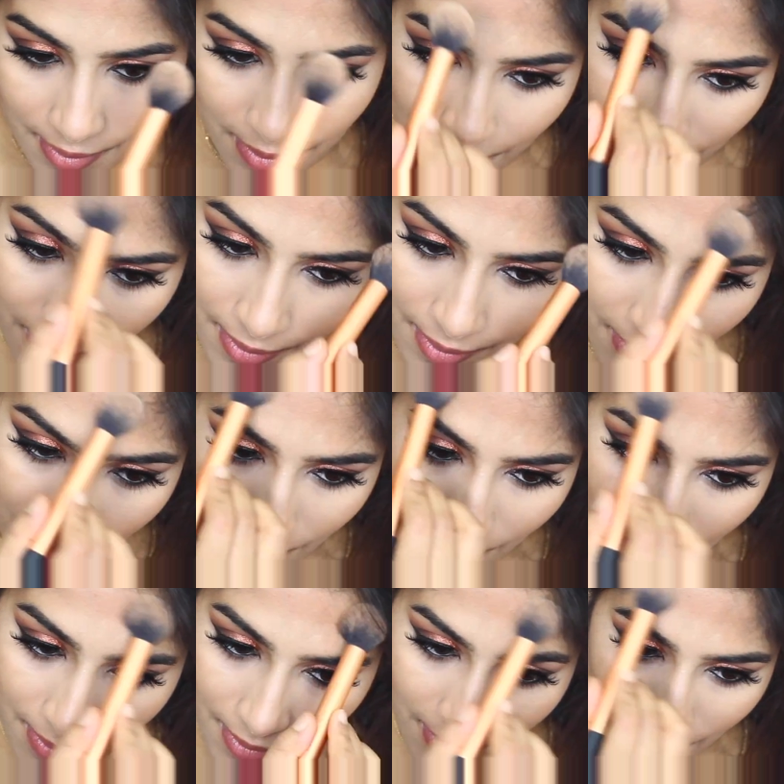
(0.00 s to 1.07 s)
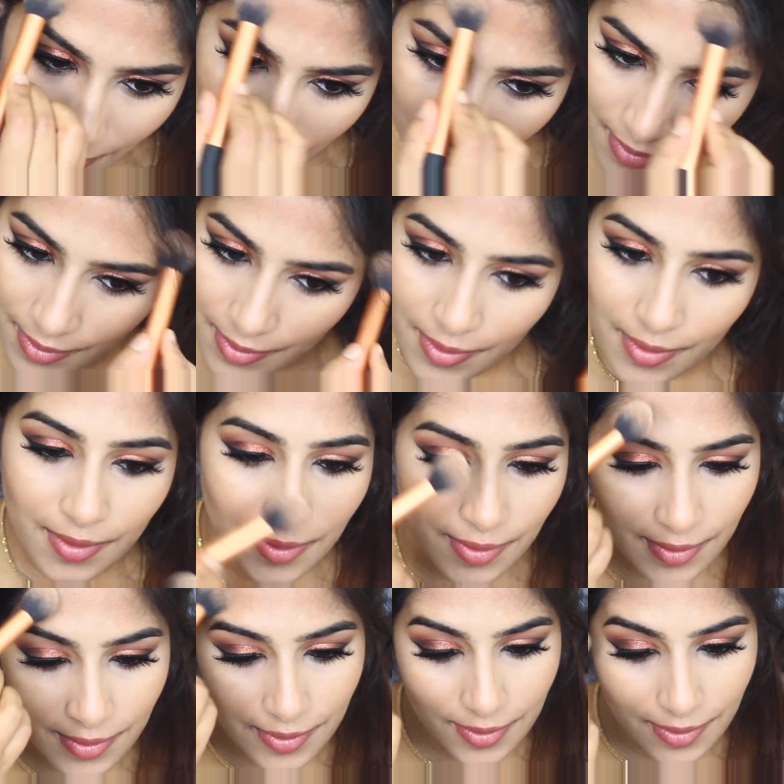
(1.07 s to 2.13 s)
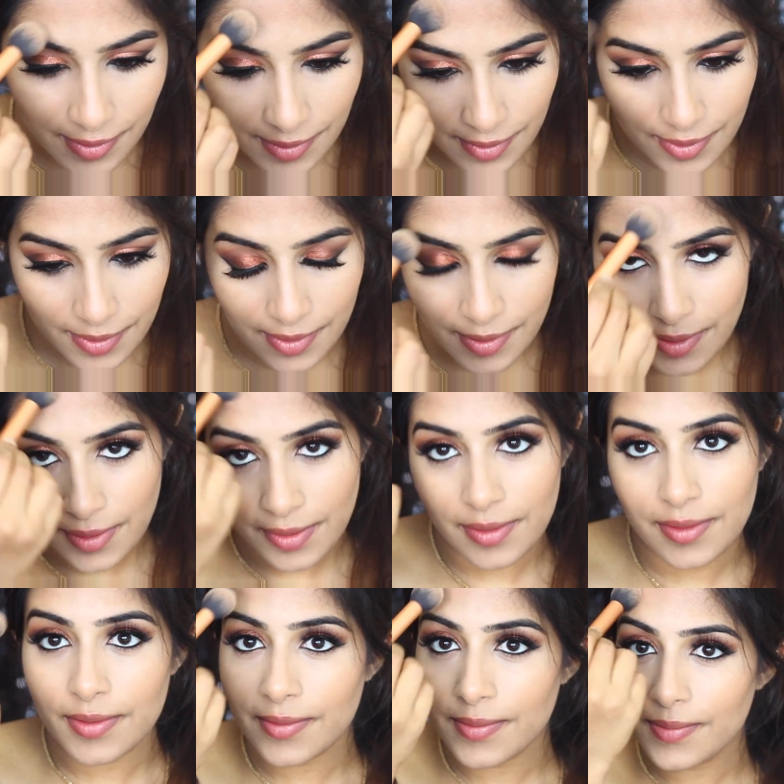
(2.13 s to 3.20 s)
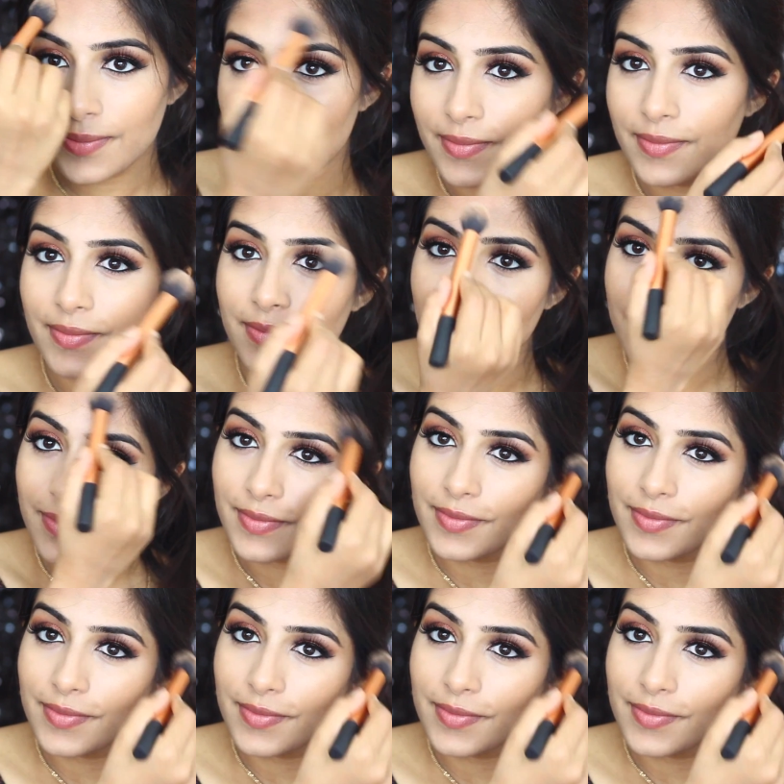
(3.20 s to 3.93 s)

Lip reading: So this Rimmel is very warm. This bronzer is very warm.